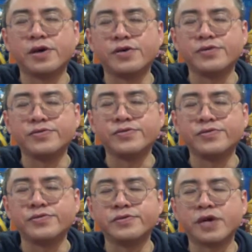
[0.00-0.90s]
Are
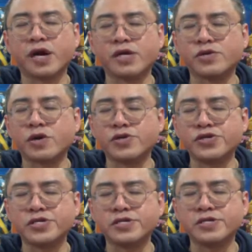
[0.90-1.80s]
you
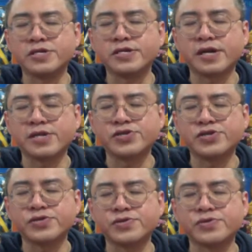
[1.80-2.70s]
unconsciously
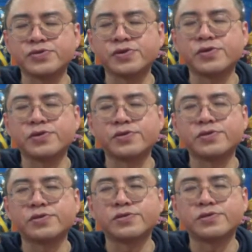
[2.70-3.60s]
clenching your
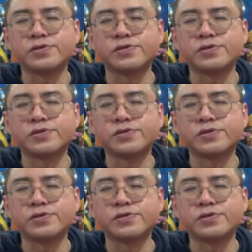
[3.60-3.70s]
jaw?